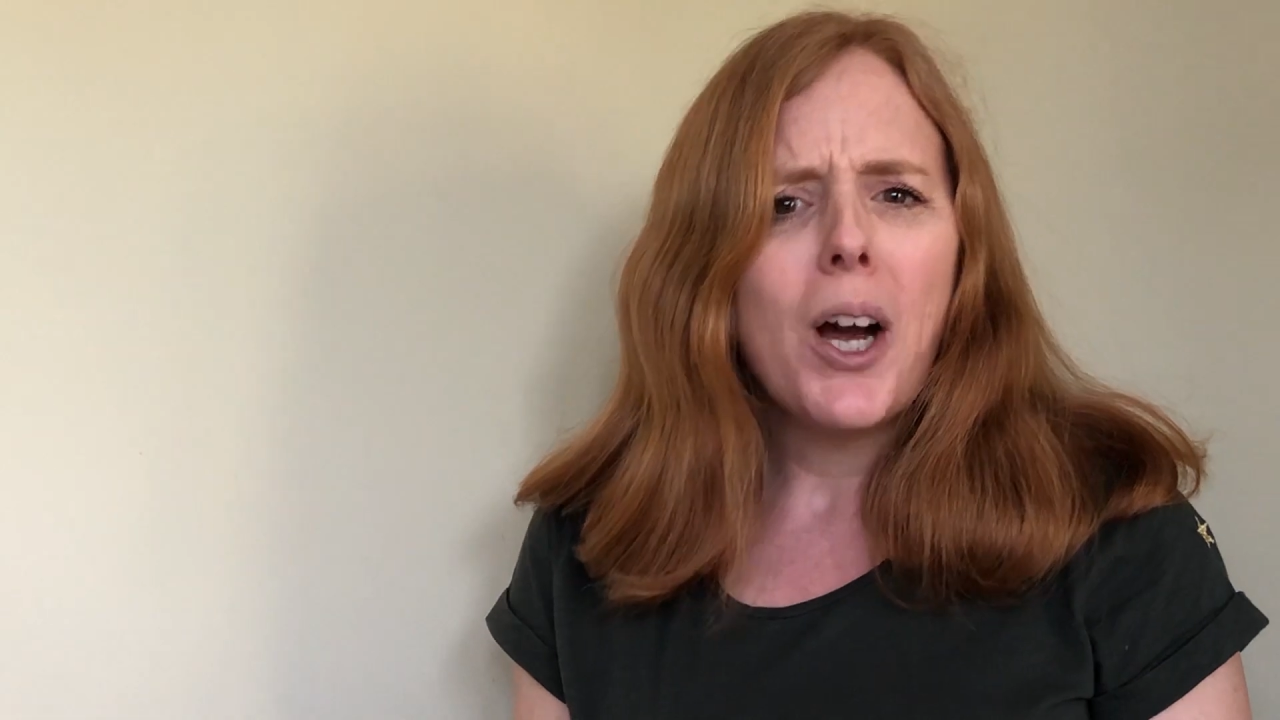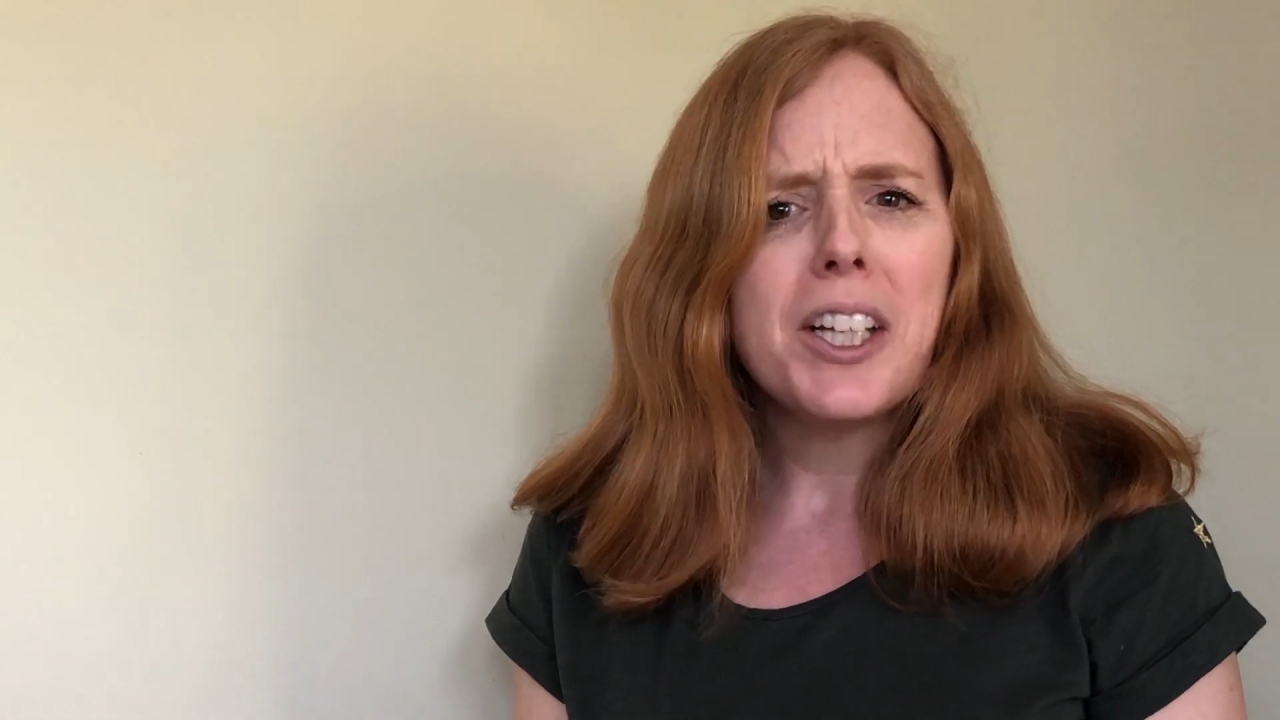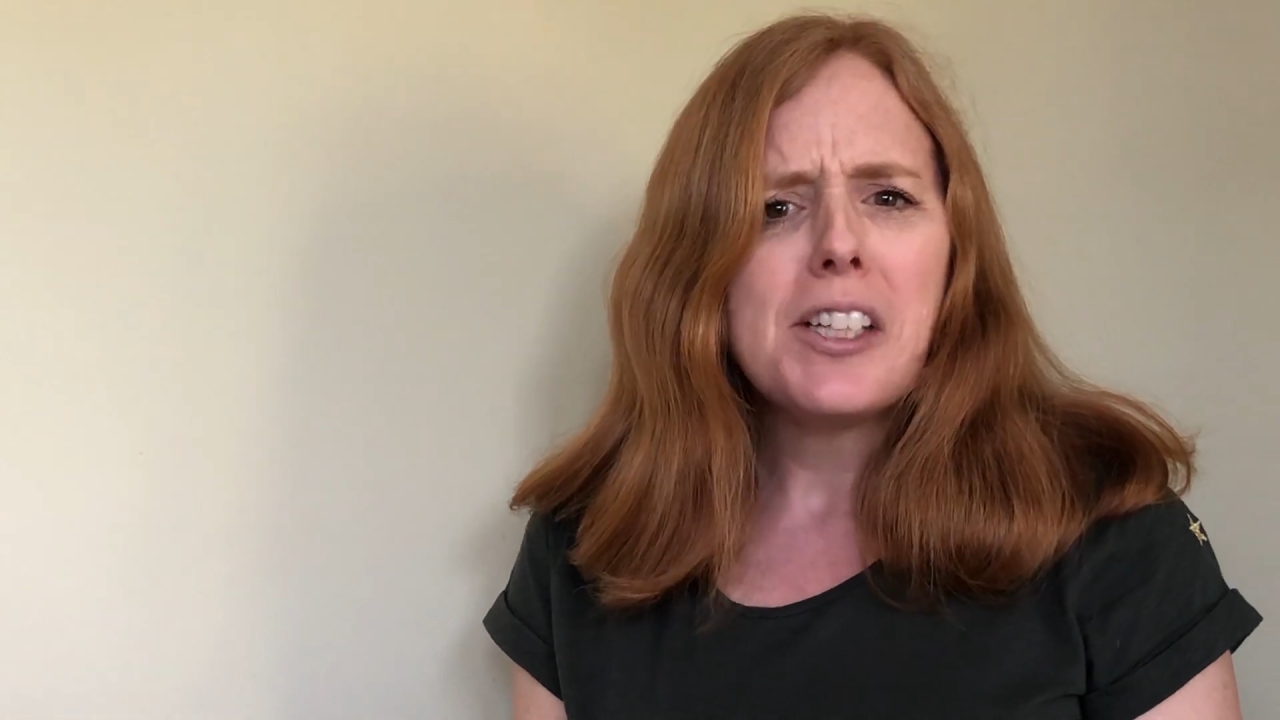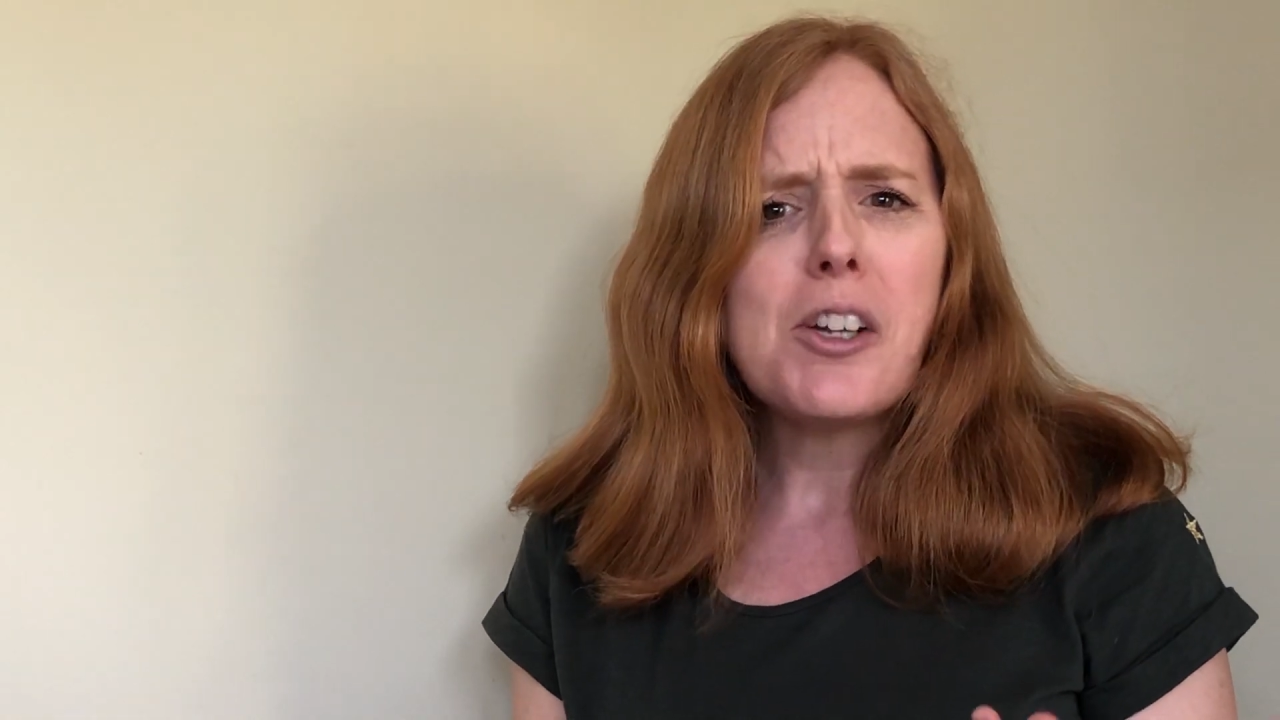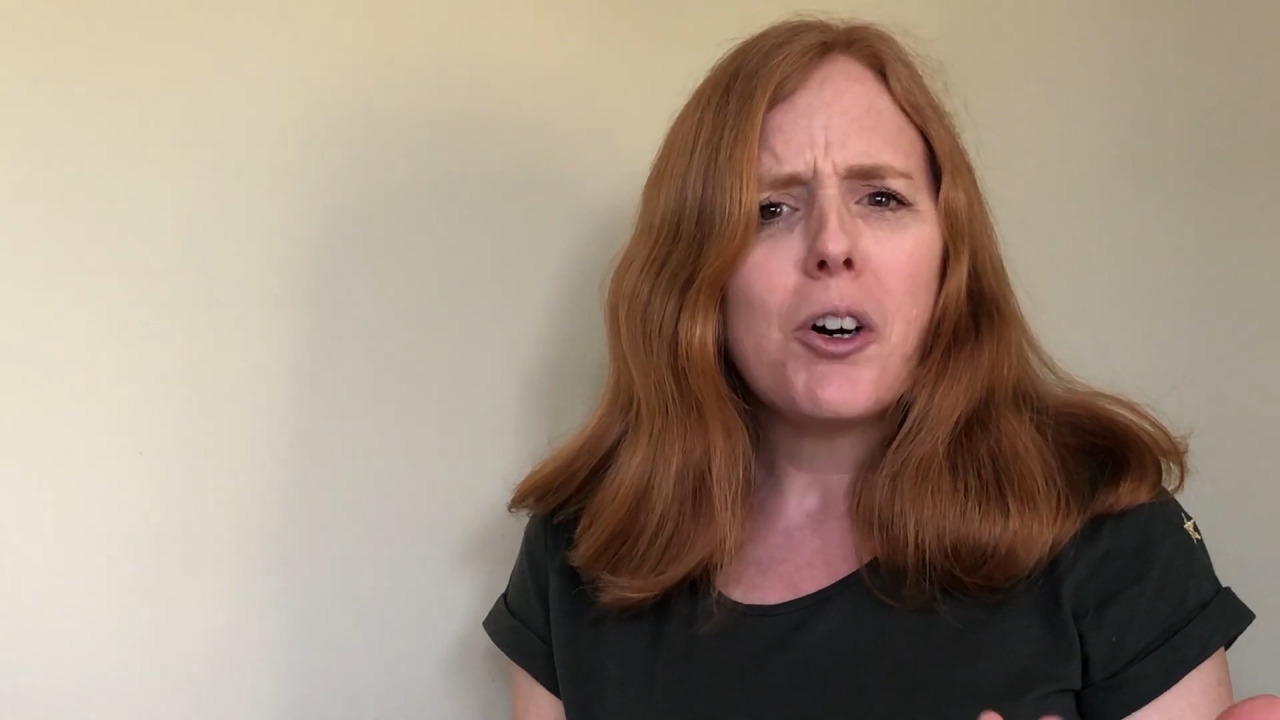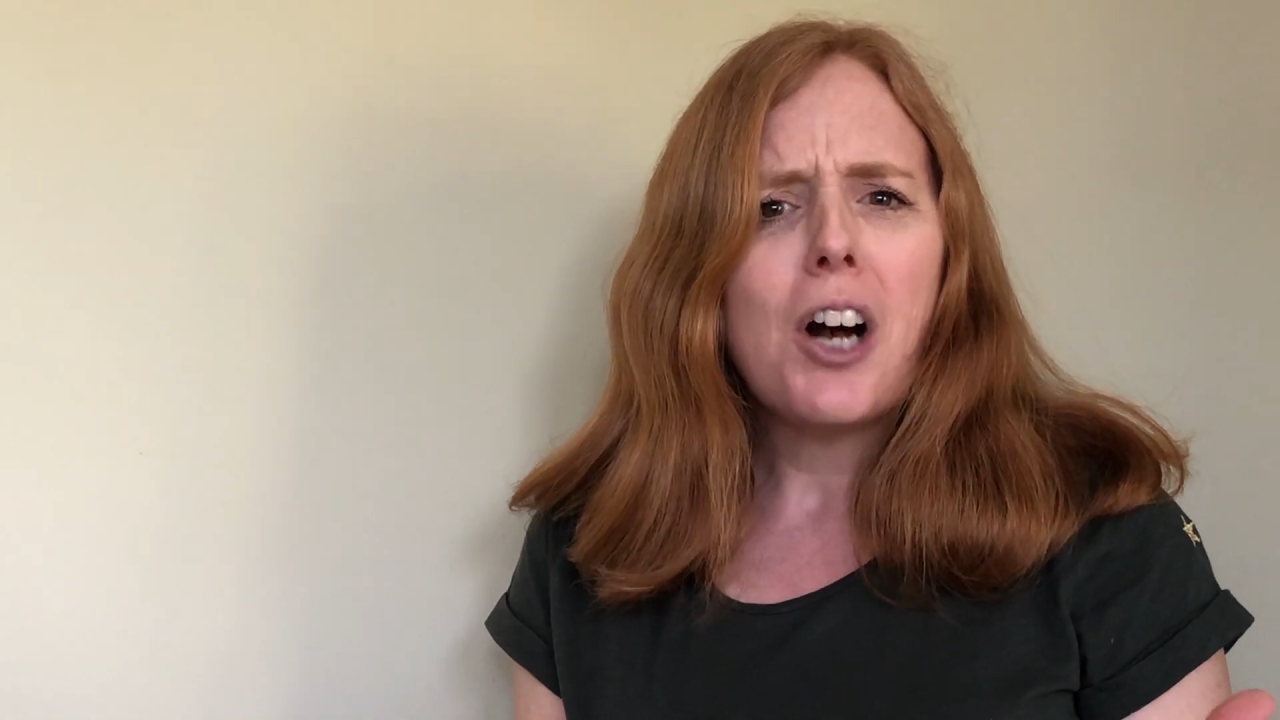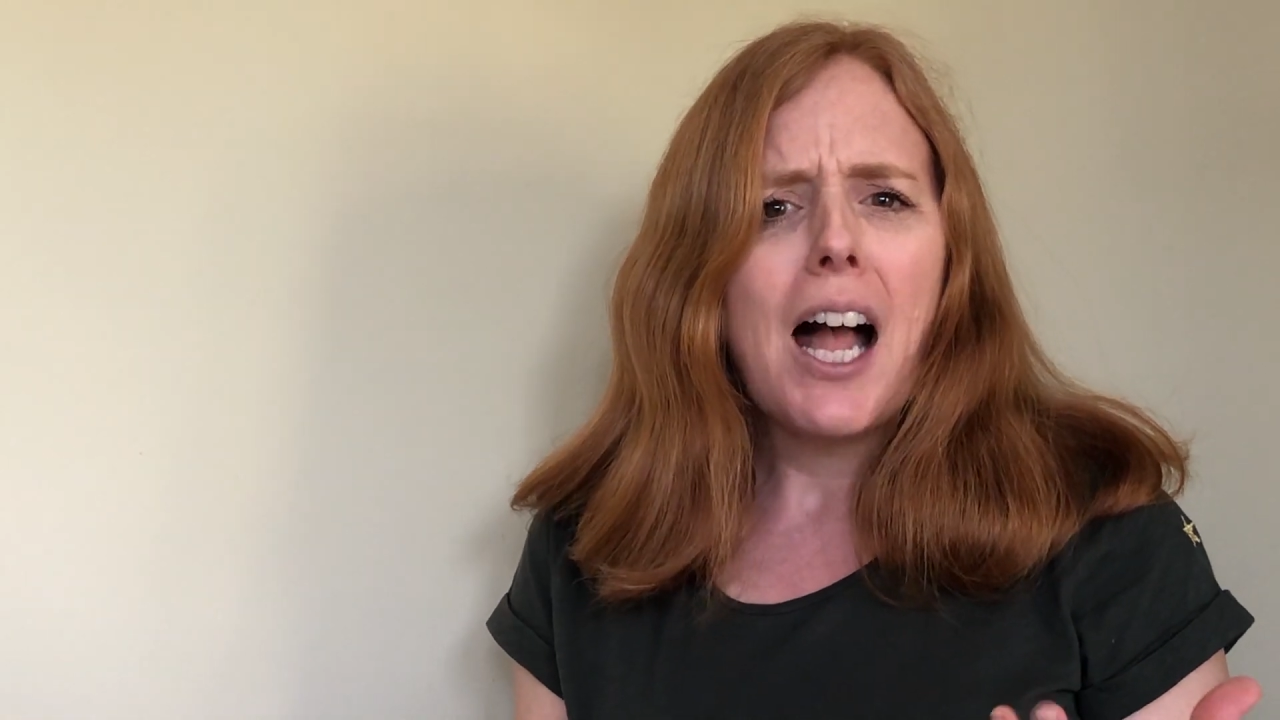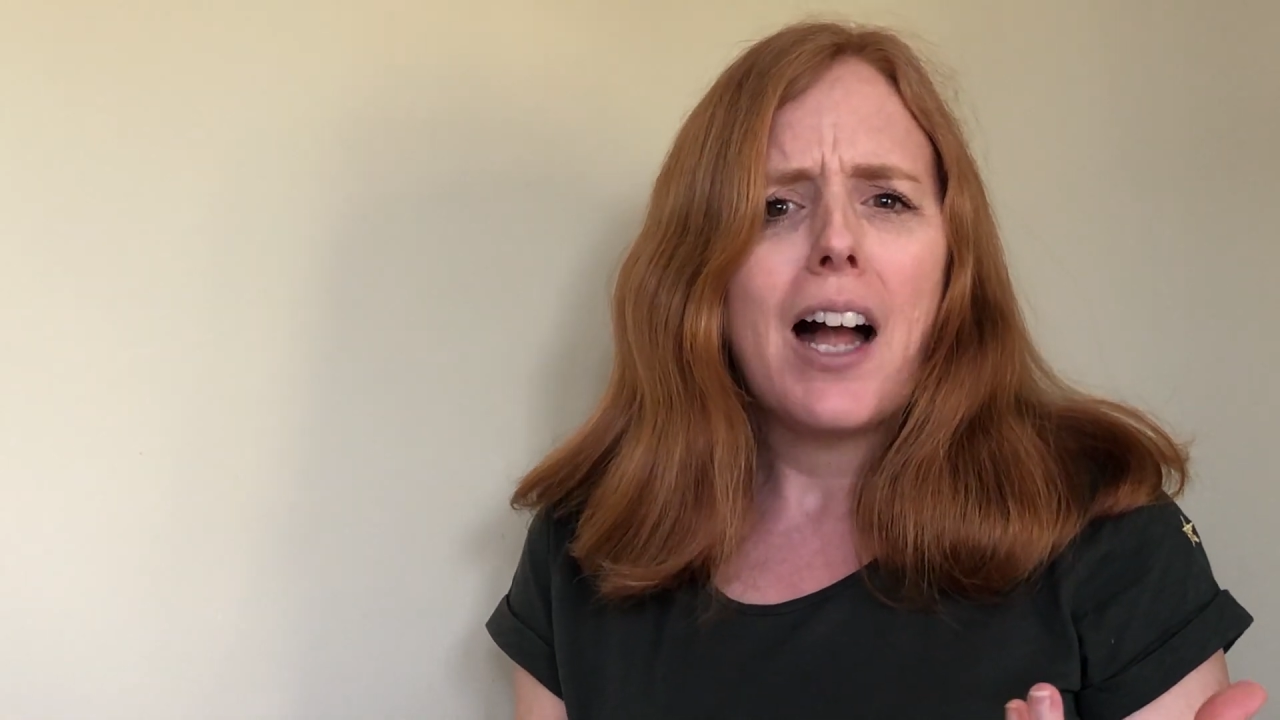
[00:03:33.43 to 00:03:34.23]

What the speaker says: won in your